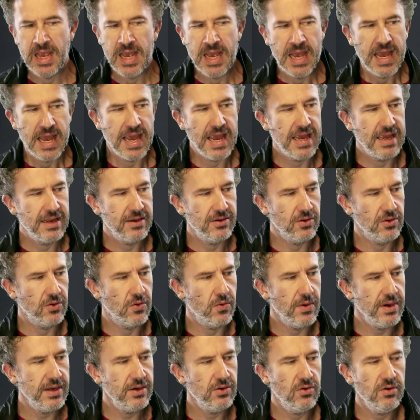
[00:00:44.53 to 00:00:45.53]
And
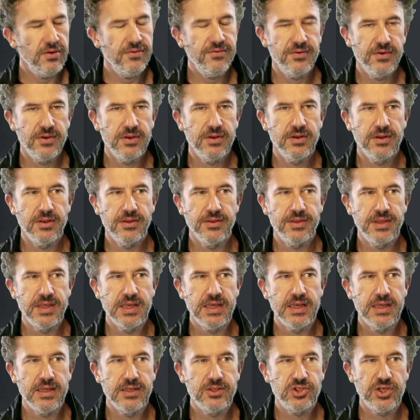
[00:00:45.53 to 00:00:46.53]
quite often
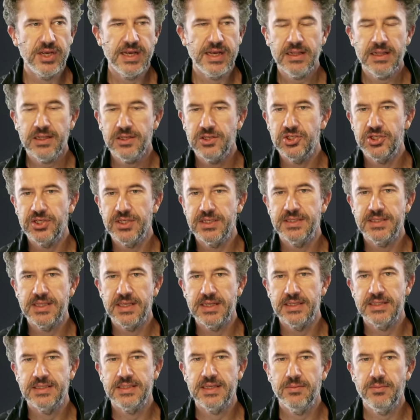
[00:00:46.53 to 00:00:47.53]
the challenge is
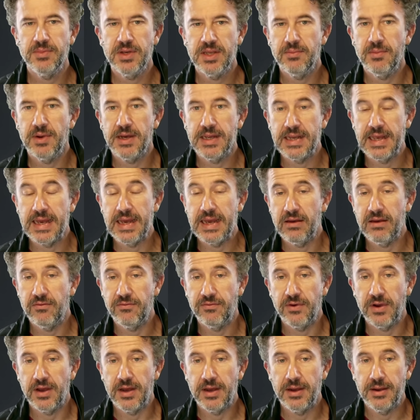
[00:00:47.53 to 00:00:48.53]
that somebody might
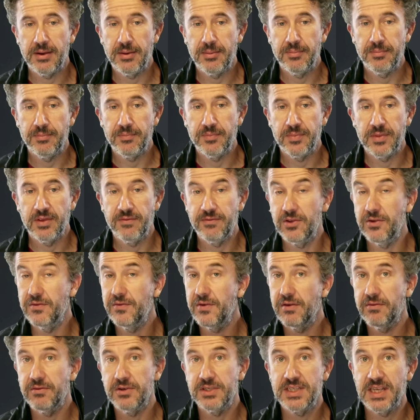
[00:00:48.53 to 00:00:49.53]
have, if you've
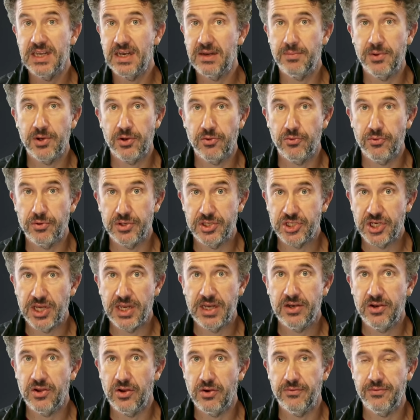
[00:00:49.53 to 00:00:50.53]
ever set up a
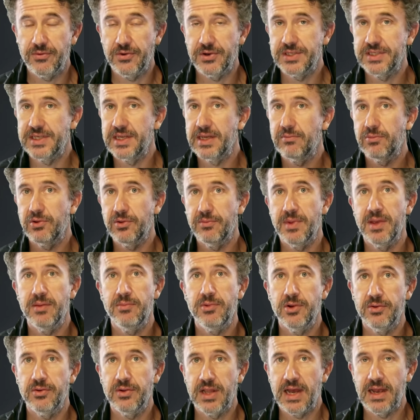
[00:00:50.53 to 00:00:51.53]
crescendo, for example, maybe
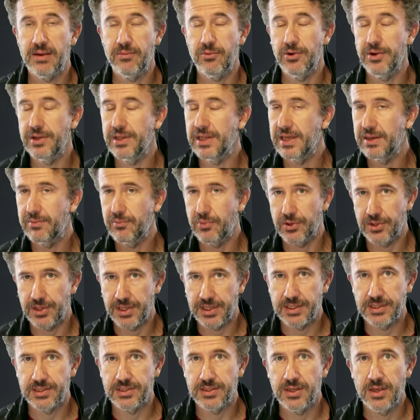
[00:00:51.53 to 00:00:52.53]
your library like
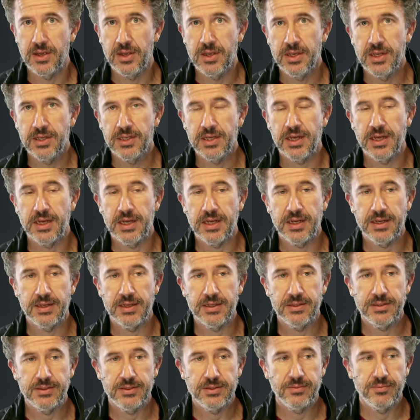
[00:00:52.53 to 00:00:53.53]
Berlin,
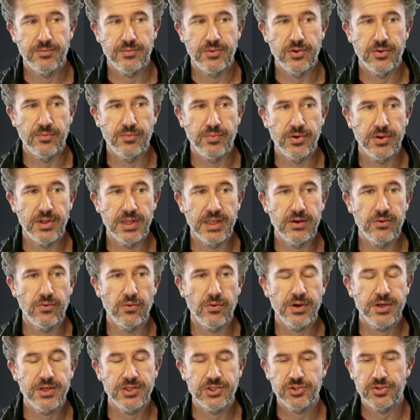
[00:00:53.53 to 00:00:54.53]
the Berlin
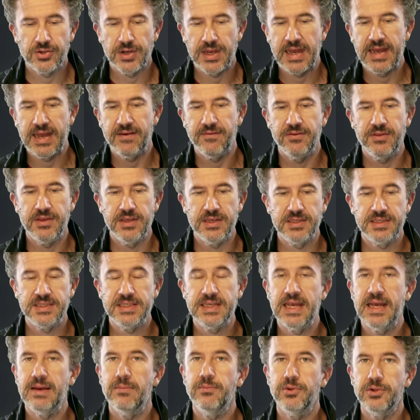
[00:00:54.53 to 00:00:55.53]
Orchestra have these
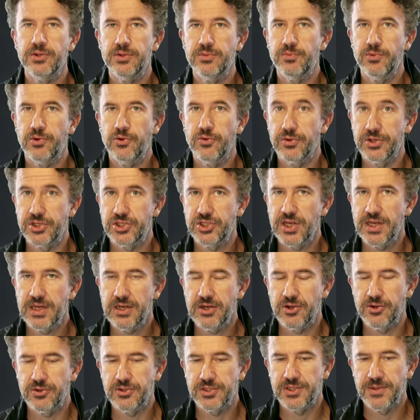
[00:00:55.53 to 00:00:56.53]
sampled
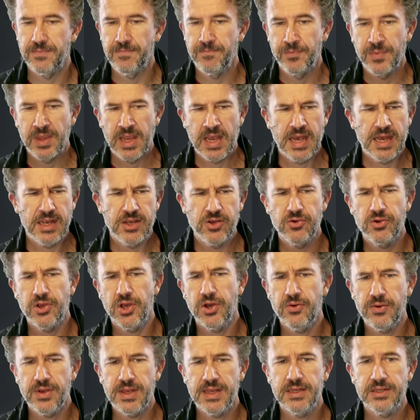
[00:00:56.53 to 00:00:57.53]
crescendos, and you
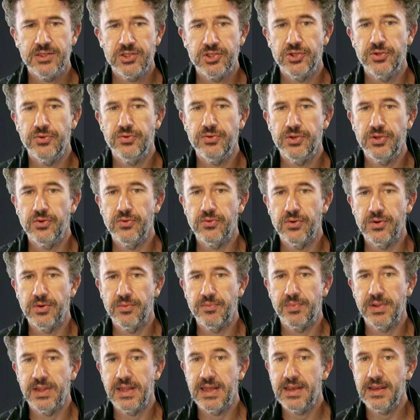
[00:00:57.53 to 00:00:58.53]
go into your
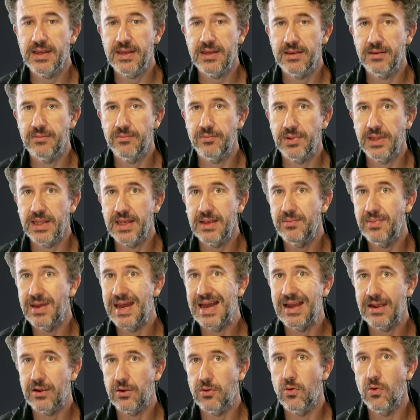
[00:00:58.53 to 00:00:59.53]

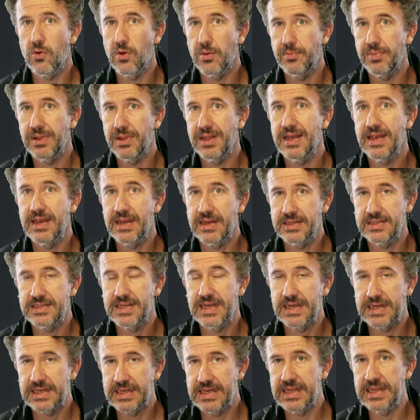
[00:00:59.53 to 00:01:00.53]
playback or playing
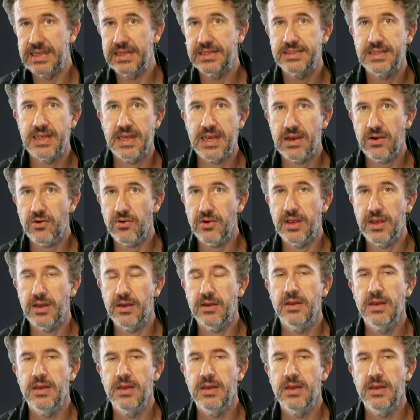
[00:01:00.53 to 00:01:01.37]
techniques area,